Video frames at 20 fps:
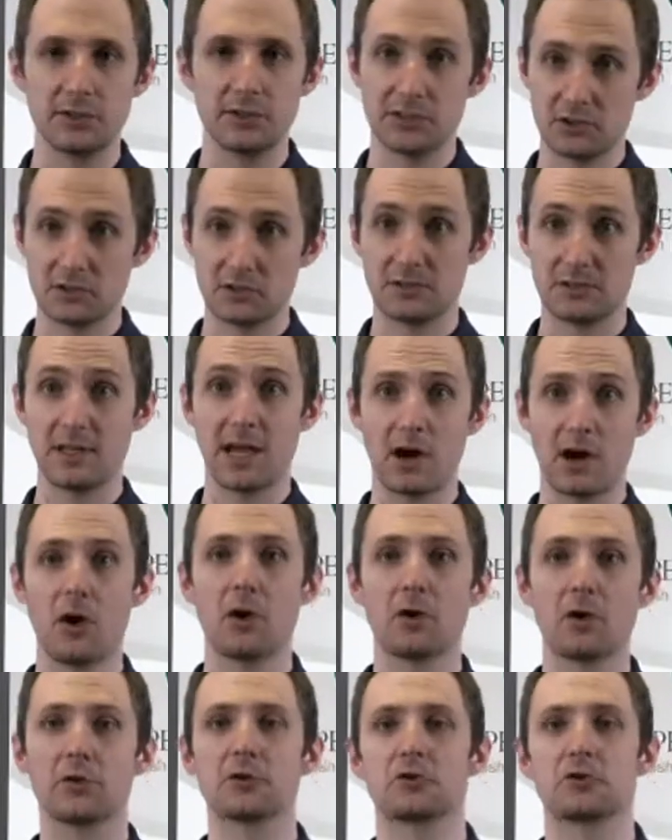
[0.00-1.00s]
It's just they
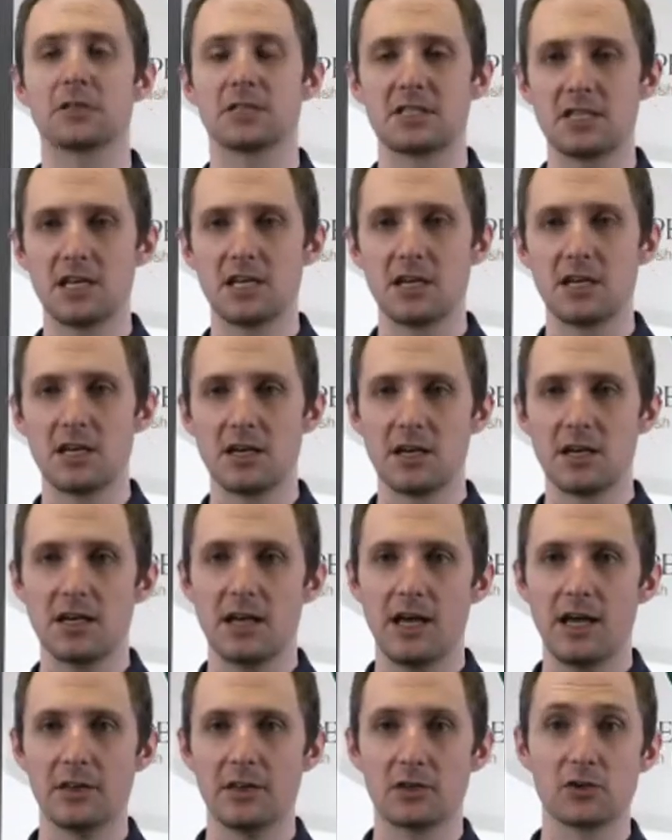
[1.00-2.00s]
are the trustee,
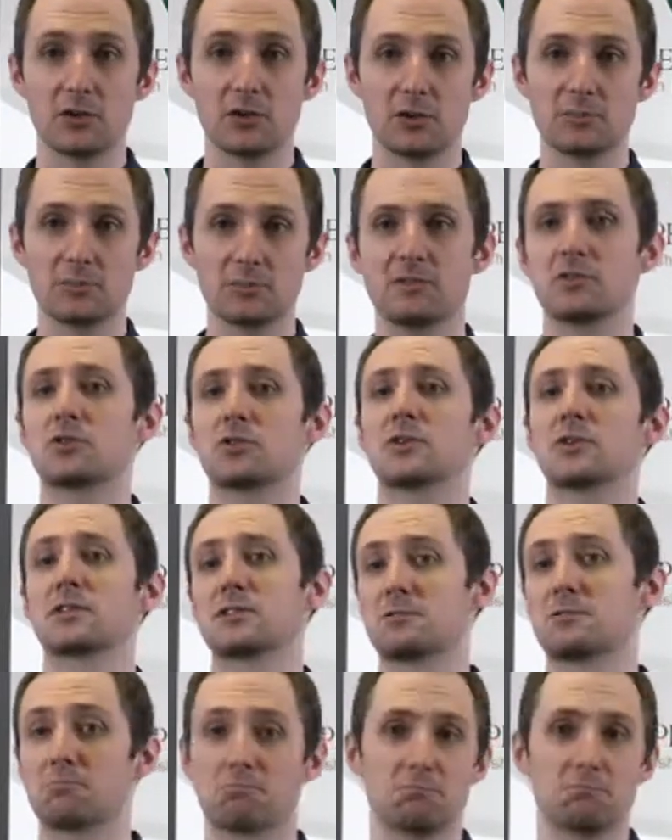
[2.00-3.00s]
and the terms of the
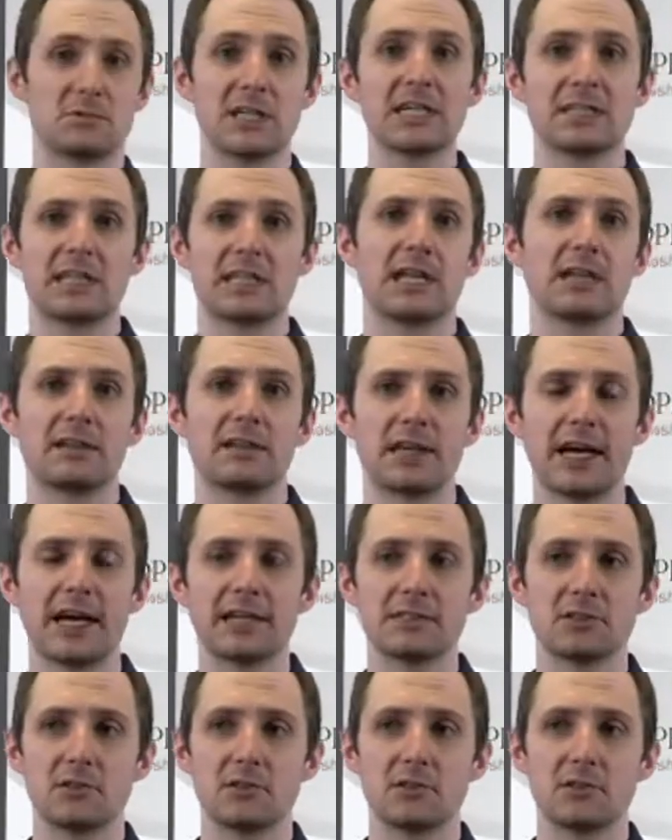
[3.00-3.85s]
trust dictate that.